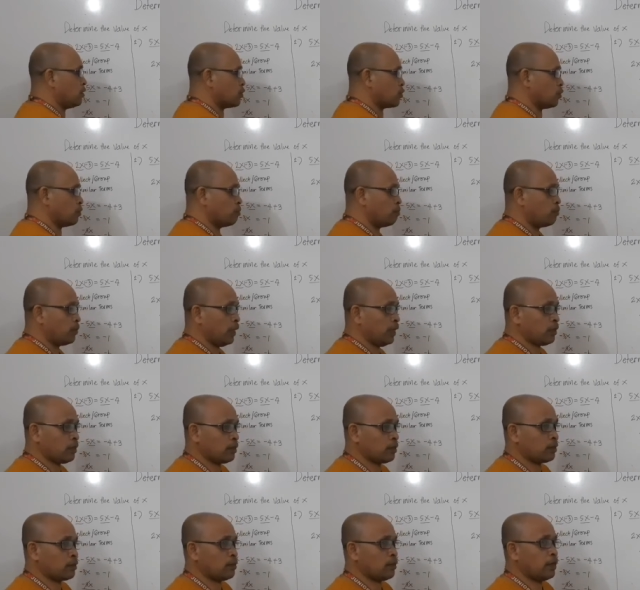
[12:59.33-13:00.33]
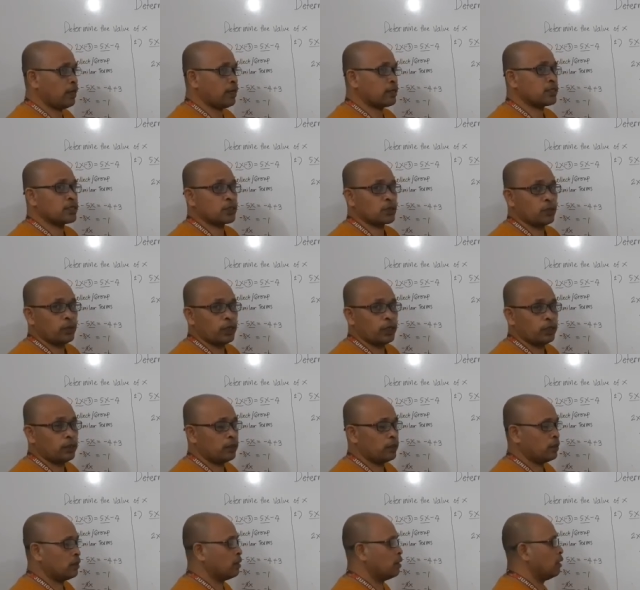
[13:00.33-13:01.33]
also break x
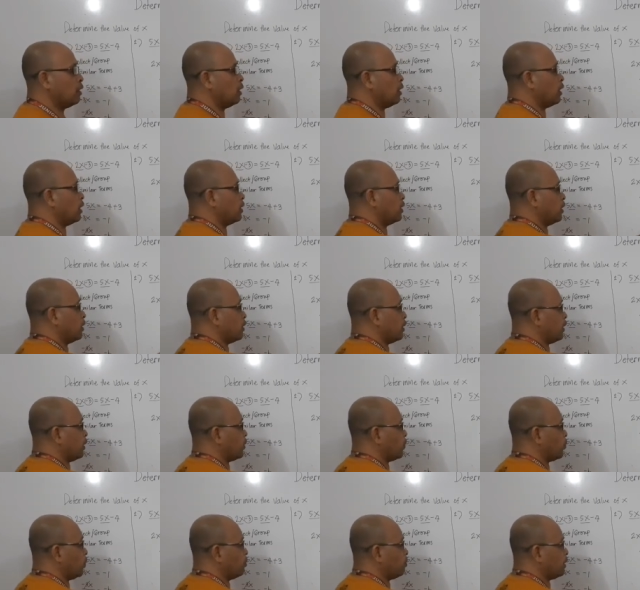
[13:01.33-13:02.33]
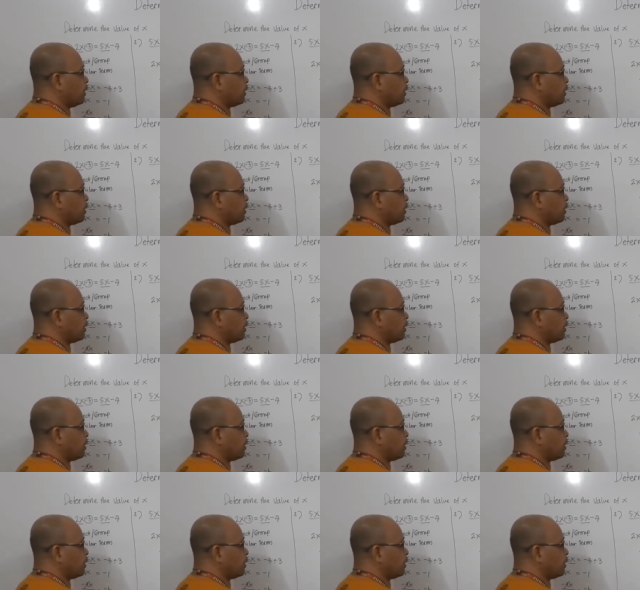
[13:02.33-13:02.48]
squared, and then it will